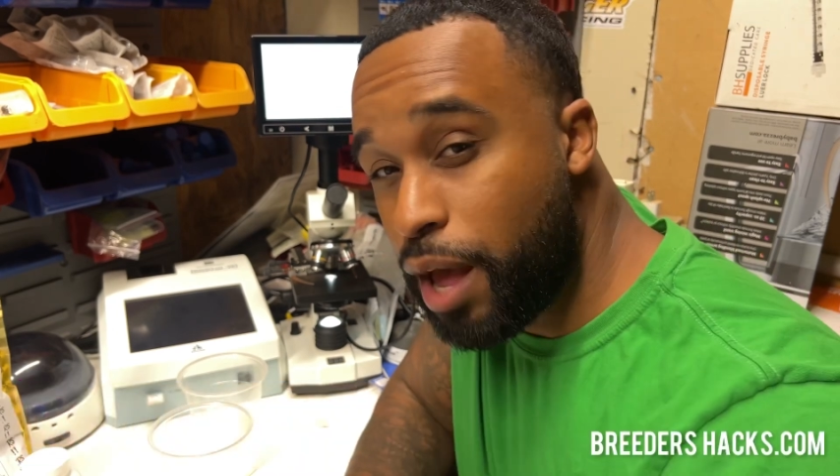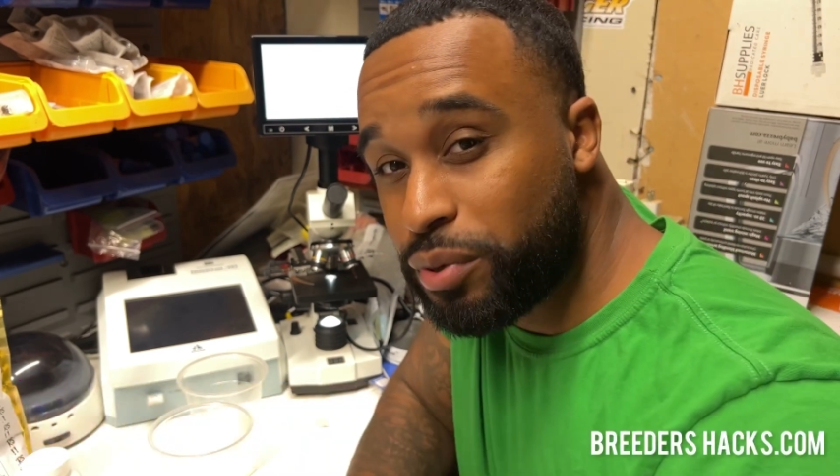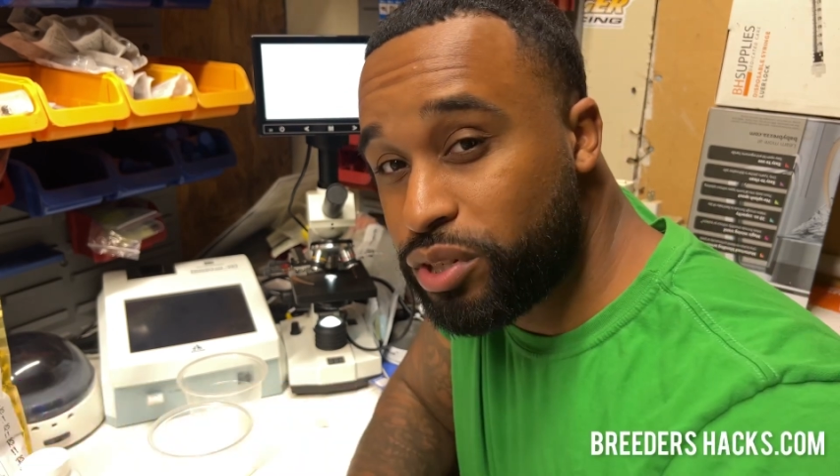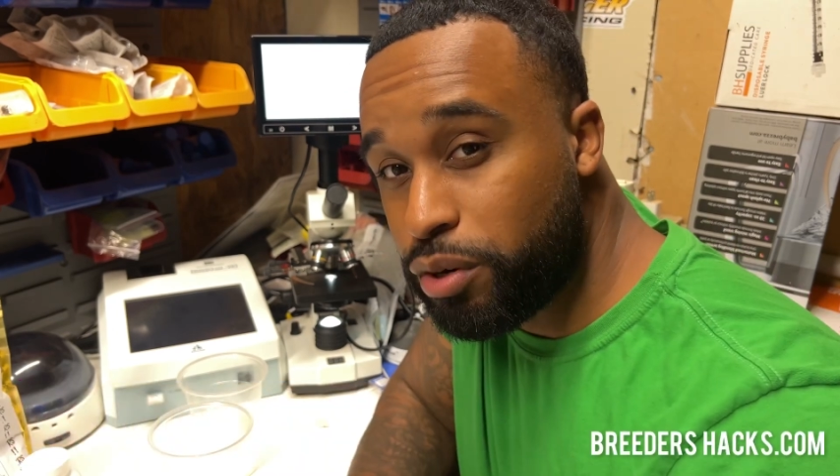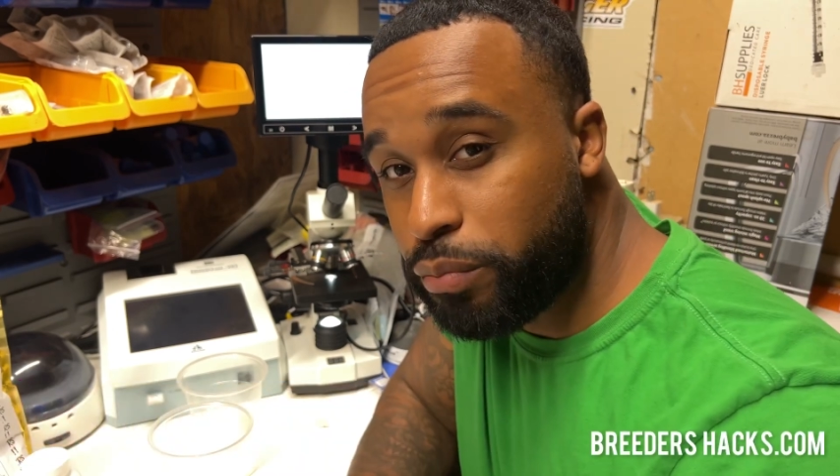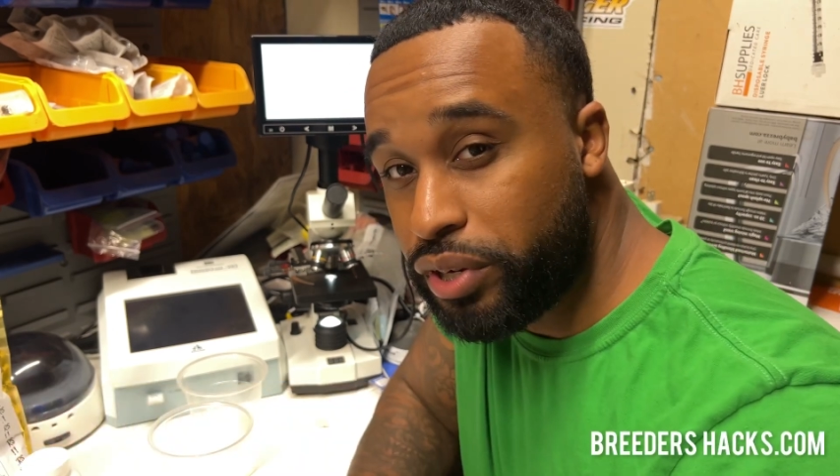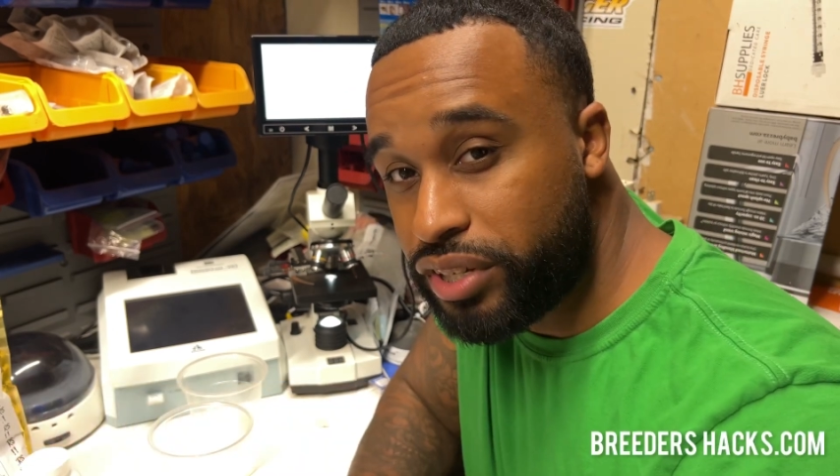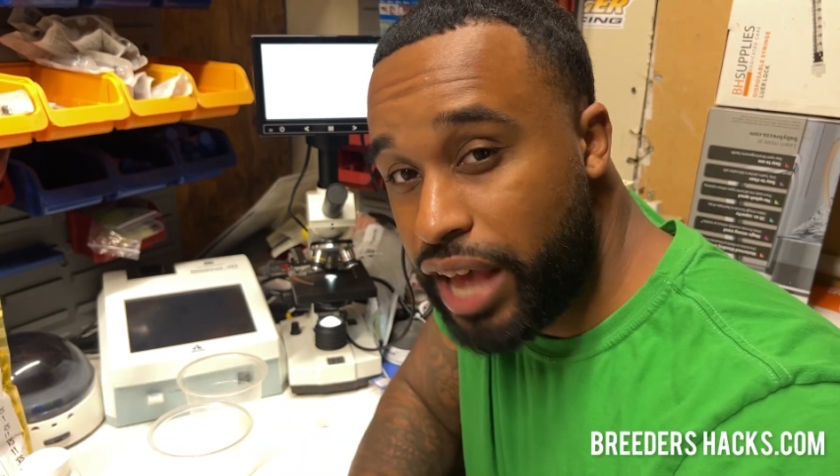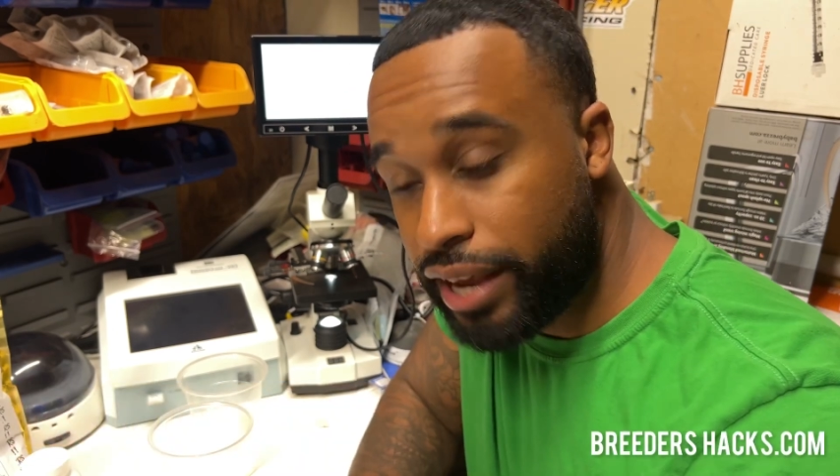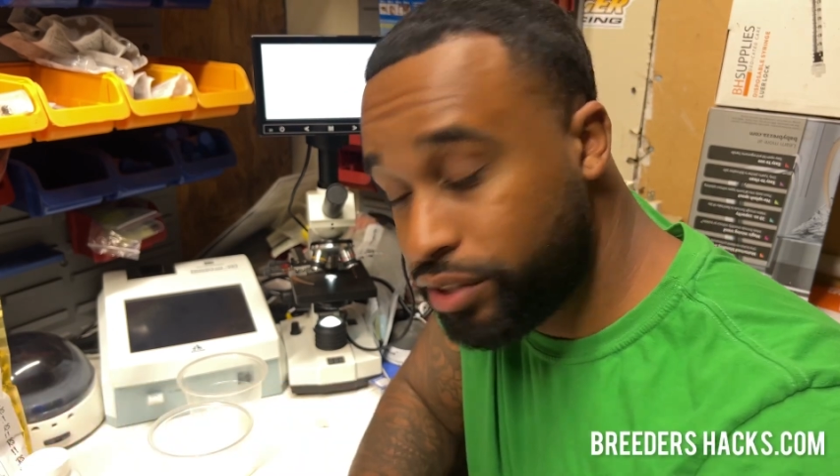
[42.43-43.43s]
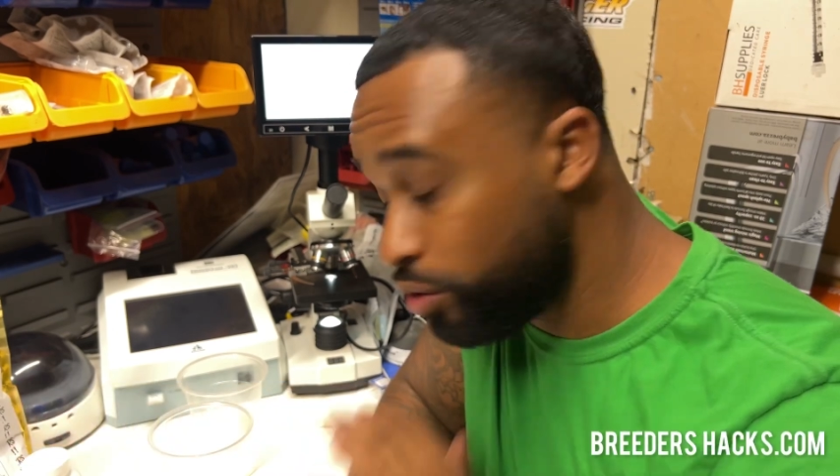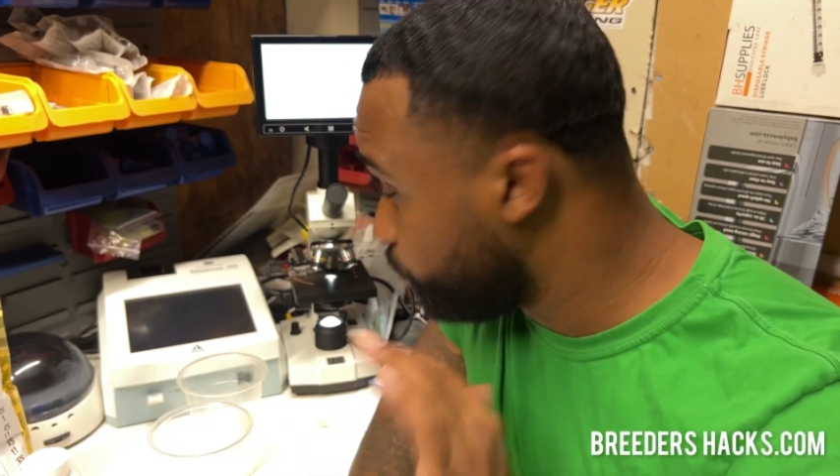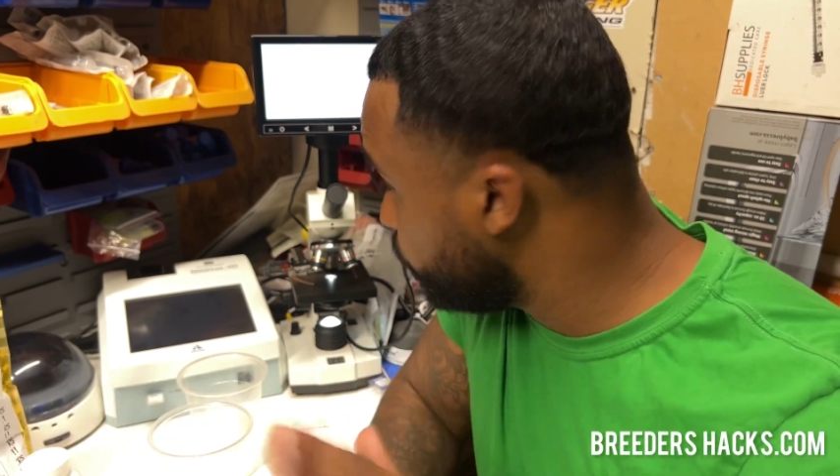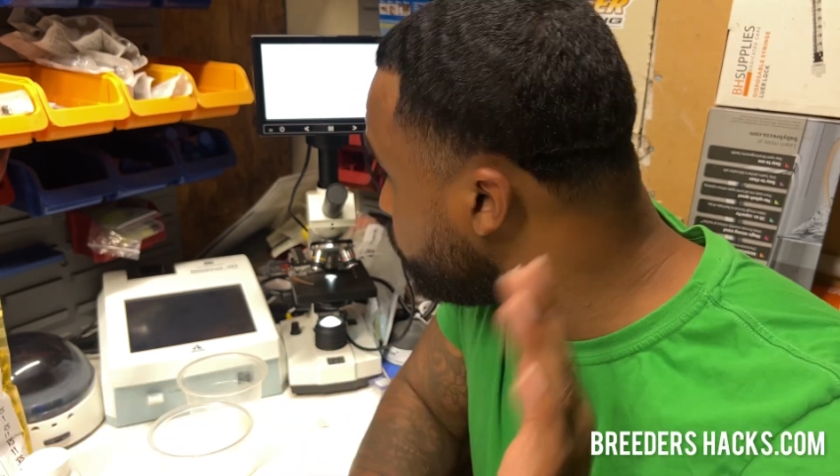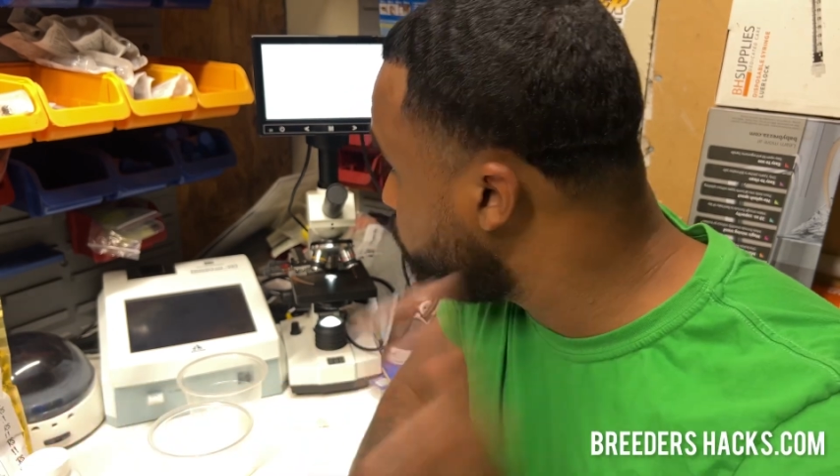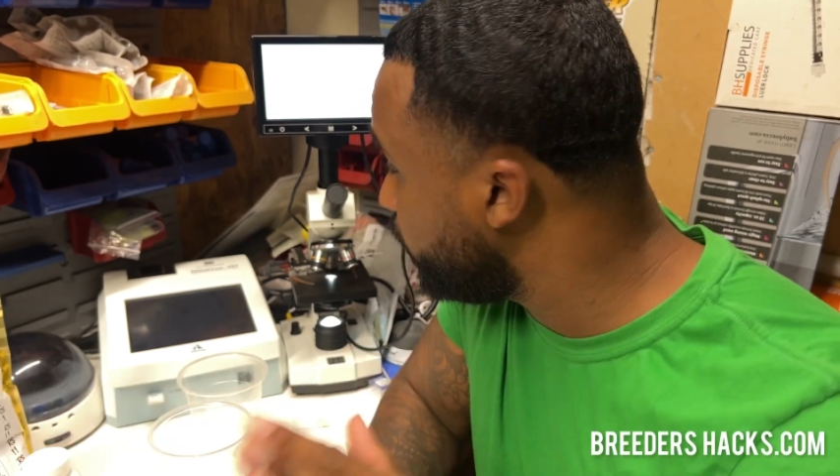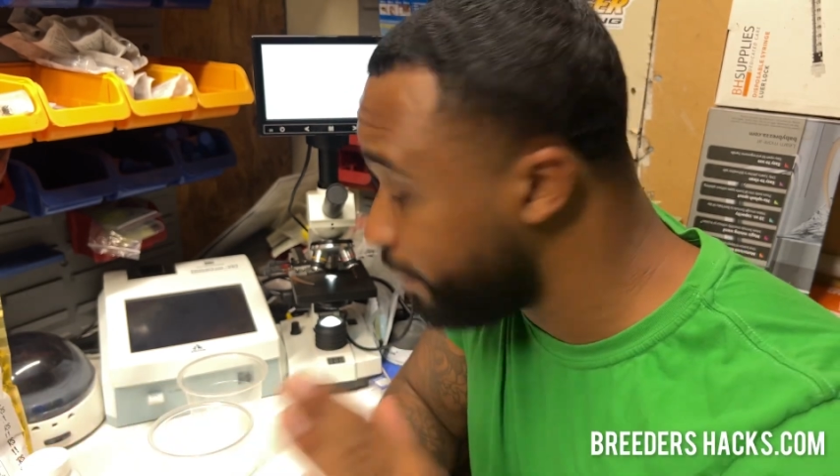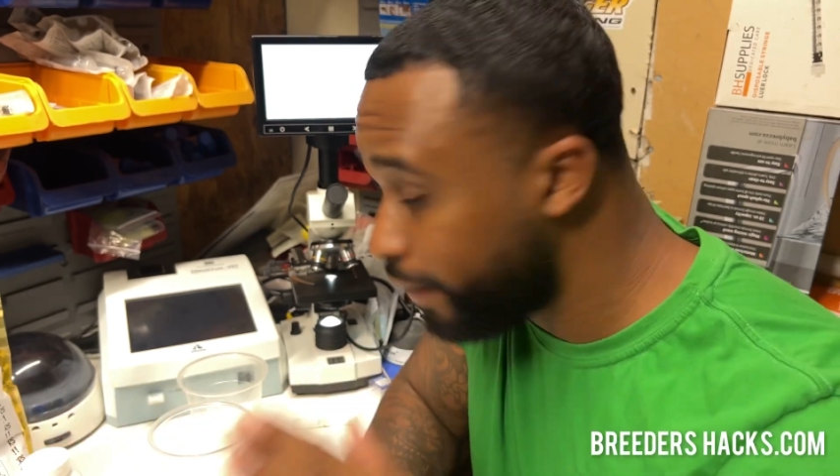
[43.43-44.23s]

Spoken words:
episode of Breeders Hacks. So real quick,